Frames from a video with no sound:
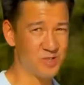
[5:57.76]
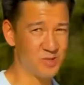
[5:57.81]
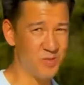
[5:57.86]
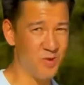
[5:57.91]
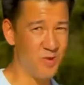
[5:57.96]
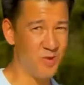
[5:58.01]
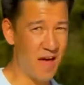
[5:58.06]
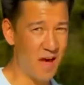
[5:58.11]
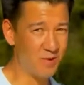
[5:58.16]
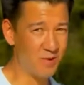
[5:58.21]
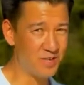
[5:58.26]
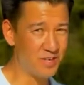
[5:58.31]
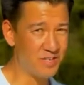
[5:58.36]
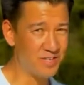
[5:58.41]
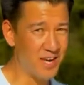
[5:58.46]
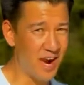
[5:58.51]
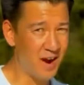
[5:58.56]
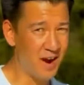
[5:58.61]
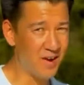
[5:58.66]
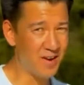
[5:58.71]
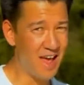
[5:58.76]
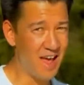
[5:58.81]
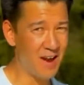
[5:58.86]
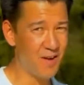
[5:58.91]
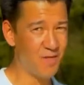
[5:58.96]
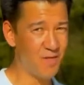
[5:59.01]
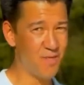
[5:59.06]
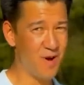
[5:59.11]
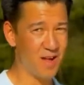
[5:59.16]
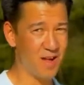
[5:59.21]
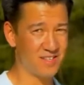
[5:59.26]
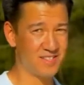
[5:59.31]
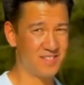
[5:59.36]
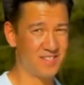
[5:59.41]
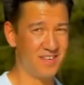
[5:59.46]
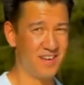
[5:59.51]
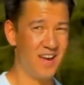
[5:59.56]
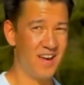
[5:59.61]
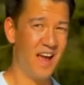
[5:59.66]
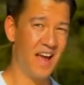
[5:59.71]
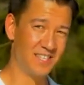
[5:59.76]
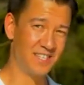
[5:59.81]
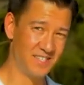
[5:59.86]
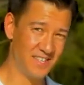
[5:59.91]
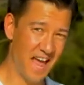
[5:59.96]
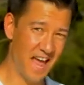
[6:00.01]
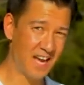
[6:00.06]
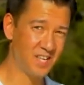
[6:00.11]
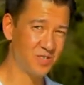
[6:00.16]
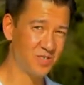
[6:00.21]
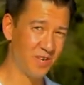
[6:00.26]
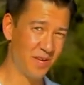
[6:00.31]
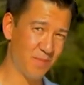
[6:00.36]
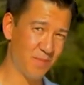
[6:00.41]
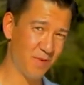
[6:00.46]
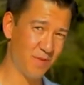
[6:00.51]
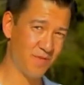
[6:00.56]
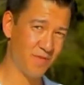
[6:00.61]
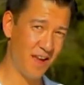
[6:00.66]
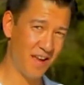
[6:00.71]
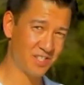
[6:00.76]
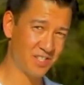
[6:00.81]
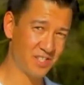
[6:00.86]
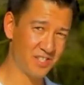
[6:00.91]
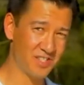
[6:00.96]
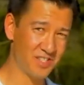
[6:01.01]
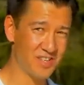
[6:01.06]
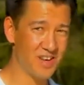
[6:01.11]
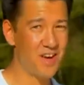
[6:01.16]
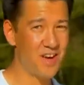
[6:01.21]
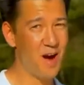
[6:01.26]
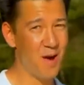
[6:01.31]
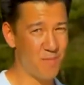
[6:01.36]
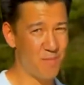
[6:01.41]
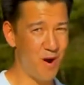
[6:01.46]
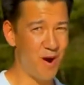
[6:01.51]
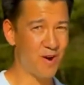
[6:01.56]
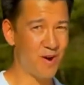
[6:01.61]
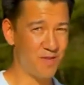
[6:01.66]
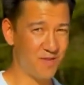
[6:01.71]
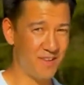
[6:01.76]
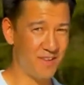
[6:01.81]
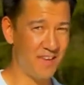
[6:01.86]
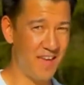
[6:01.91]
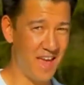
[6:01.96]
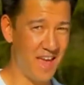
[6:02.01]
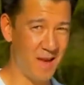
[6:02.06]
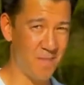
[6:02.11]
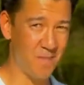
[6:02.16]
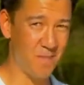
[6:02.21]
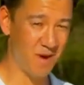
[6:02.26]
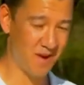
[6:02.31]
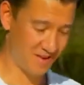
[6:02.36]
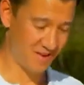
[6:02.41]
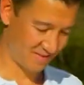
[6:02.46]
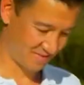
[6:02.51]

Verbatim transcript: to smooth out the entire line of putt, as natural imperfections are part of the game.